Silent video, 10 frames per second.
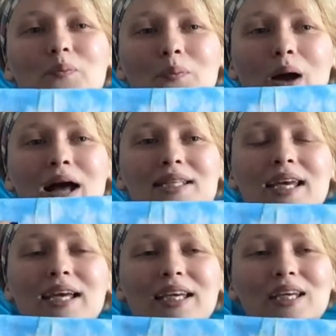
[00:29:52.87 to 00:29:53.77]
but
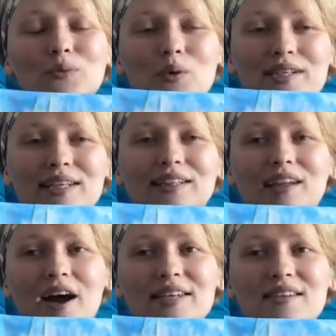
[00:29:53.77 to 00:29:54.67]
it was a
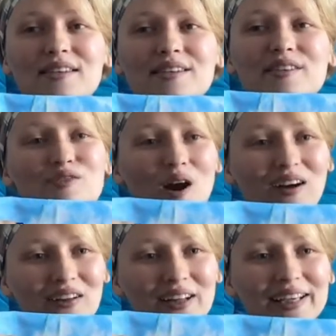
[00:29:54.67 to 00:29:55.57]
nice struggle.